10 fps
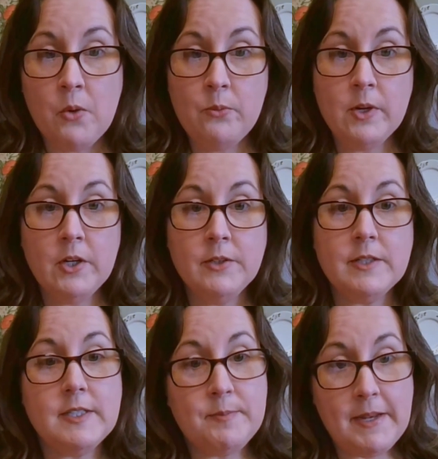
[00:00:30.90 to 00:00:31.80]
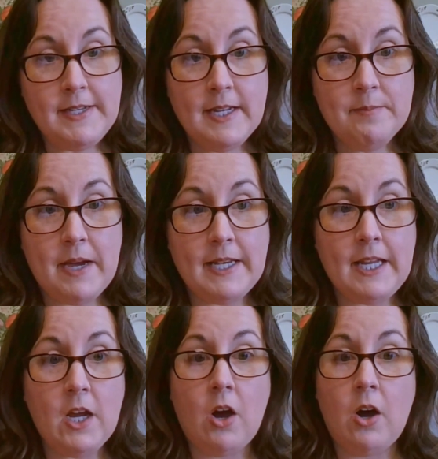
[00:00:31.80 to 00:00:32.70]
were spending
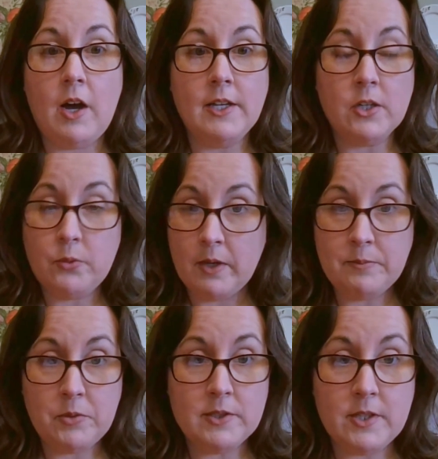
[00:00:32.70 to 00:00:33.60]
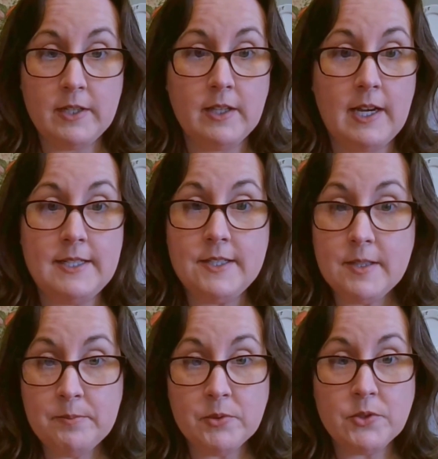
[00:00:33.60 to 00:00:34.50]
money on QuickBooks Online
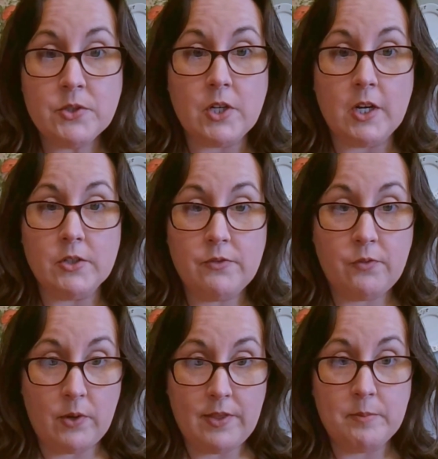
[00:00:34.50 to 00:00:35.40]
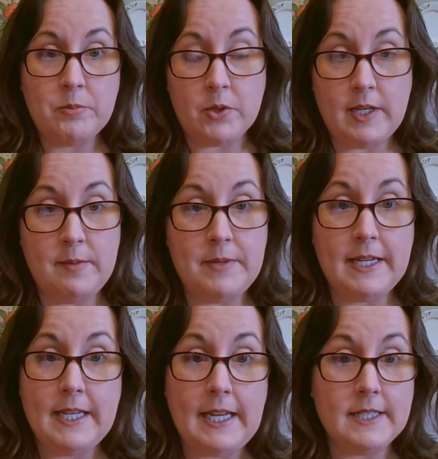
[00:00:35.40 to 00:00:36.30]
Simple Start for their
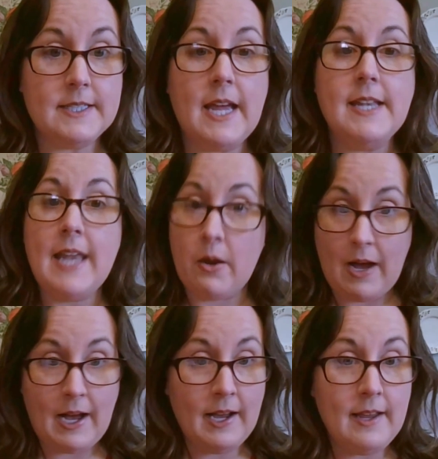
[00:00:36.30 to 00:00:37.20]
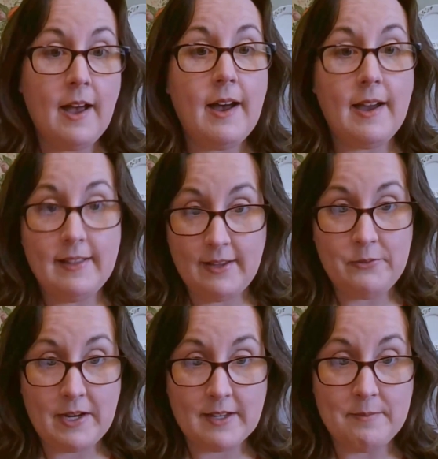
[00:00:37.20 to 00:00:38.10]
bookkeeping needs. Now, I highly
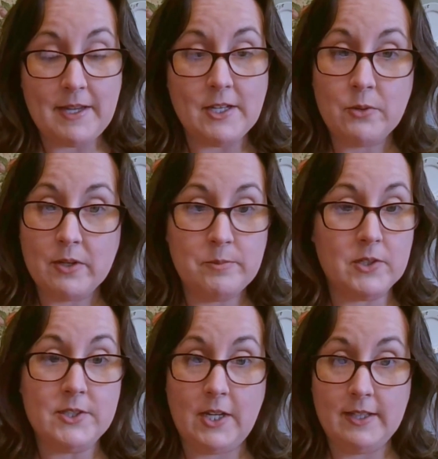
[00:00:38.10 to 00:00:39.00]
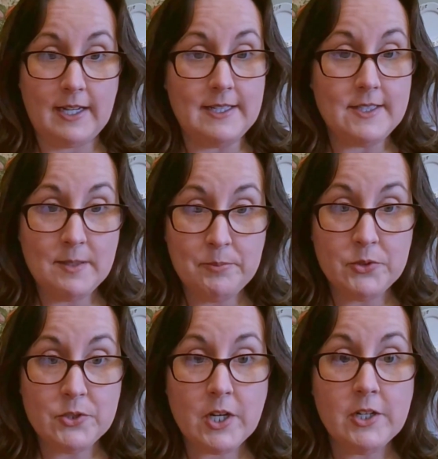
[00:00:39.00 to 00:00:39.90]
recommend QuickBooks Online Simple
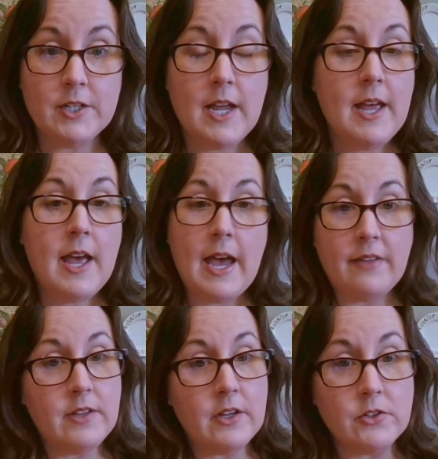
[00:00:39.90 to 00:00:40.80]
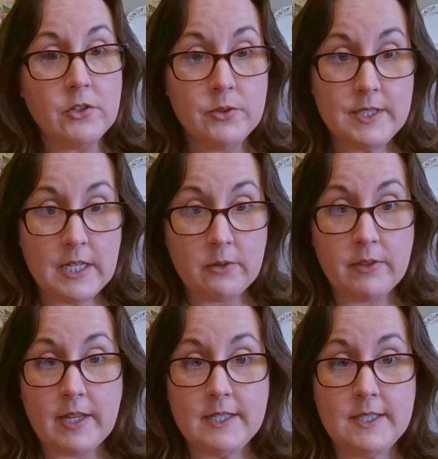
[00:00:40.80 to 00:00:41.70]
Start and their new Sync
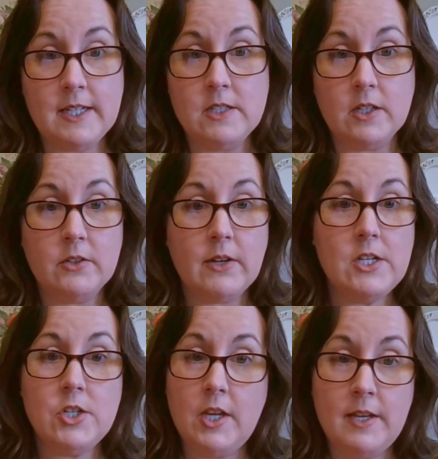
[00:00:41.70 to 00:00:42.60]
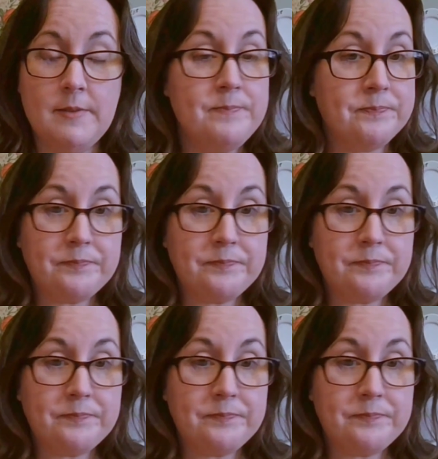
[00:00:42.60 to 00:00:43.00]
with Etsy integration.